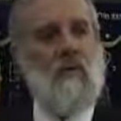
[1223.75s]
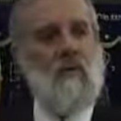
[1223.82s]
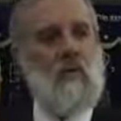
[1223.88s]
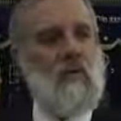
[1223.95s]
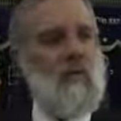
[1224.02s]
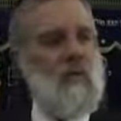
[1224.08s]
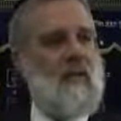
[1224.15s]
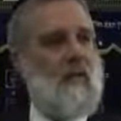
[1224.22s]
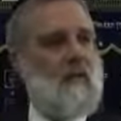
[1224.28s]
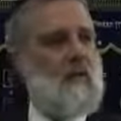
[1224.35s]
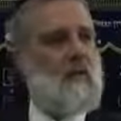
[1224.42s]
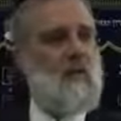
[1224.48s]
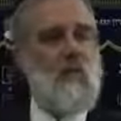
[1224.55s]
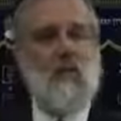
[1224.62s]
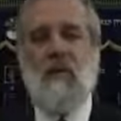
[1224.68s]
midah that
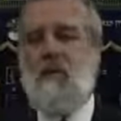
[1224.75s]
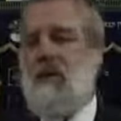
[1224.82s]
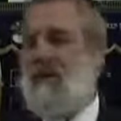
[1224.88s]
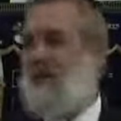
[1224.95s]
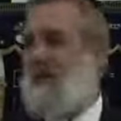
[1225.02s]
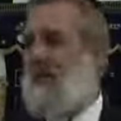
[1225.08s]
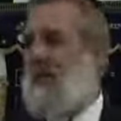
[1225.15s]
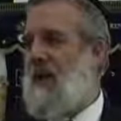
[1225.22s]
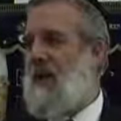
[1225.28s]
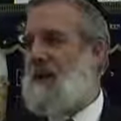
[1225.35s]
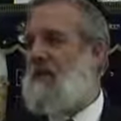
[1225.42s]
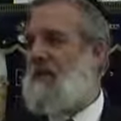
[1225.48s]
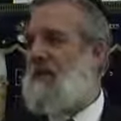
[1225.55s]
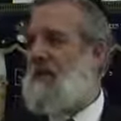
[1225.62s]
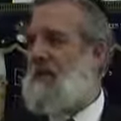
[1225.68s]
we spoke about in the
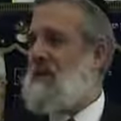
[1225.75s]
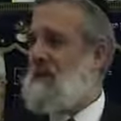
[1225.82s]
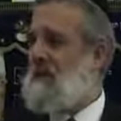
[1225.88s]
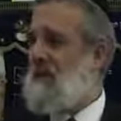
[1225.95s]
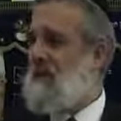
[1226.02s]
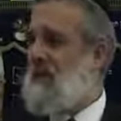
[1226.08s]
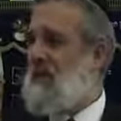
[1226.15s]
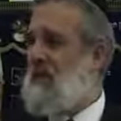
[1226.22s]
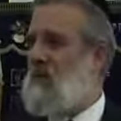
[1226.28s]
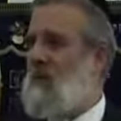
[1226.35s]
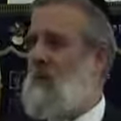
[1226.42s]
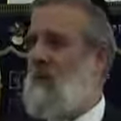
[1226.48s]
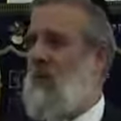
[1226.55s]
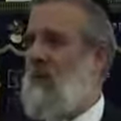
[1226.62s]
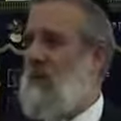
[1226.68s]
past that is similar
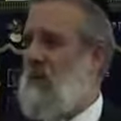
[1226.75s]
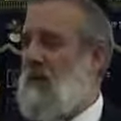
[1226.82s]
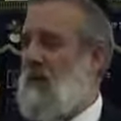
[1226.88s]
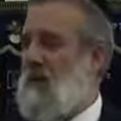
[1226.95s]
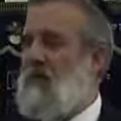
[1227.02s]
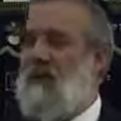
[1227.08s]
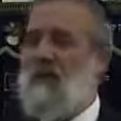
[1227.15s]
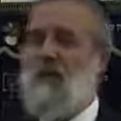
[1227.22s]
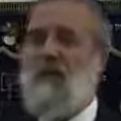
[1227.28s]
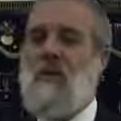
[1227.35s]
to rahmanut.